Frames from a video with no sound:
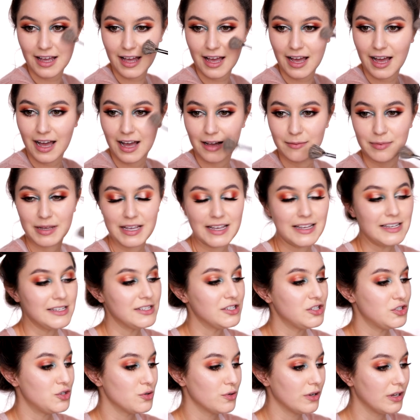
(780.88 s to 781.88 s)
but
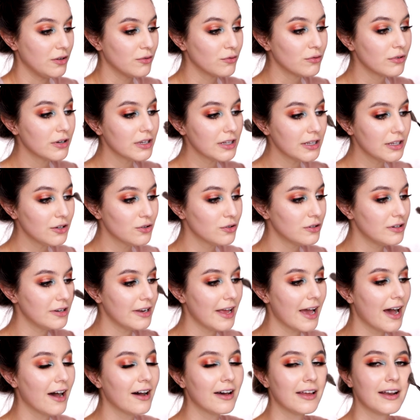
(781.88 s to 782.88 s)
he's doing really good
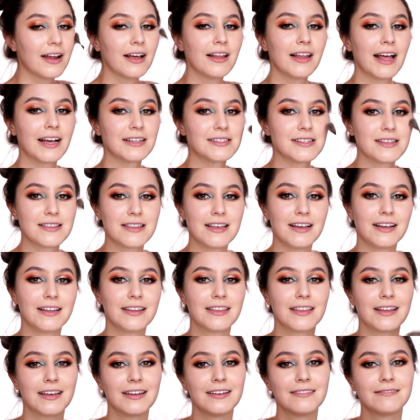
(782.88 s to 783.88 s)
now, and I like to
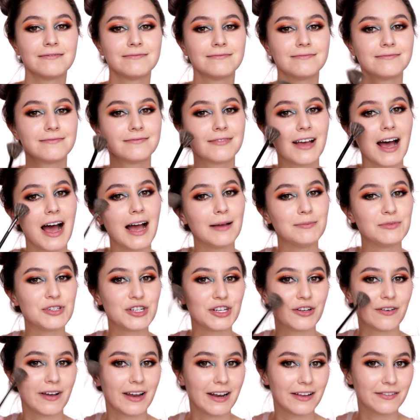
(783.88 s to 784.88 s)
think that I'm
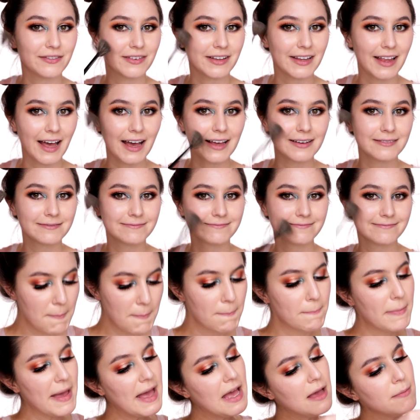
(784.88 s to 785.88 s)
to credit for that.
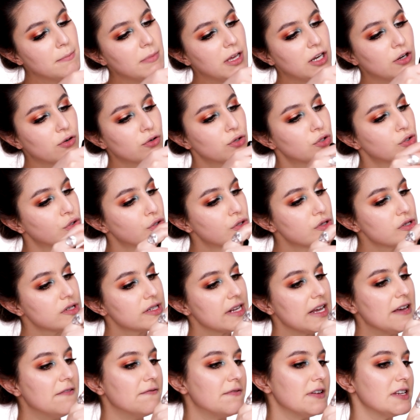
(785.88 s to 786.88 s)
Bare
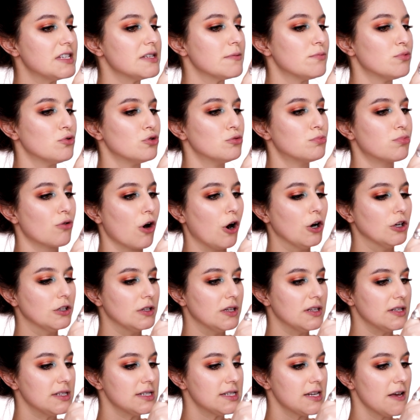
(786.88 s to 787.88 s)
Minerals Invisible
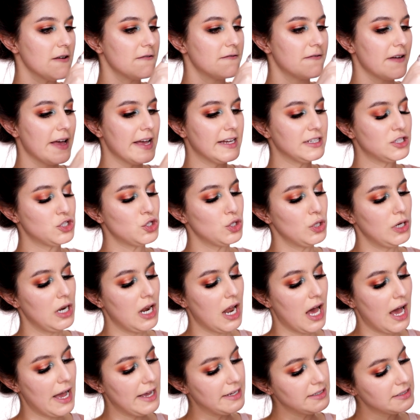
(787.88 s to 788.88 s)
Bronze, Fair to
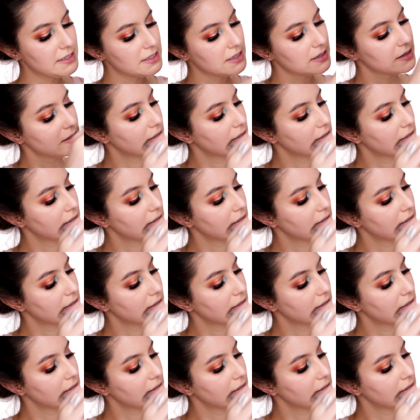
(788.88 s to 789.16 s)
Light.